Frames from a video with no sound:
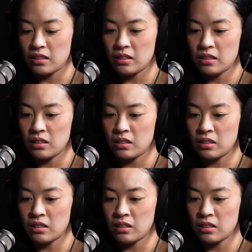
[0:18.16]

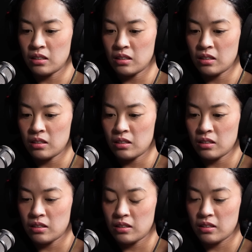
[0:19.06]

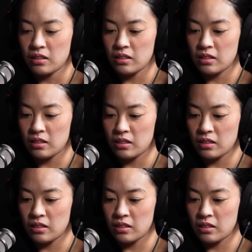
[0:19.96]

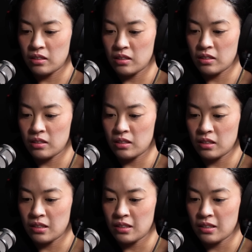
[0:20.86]
The person shown says nothing.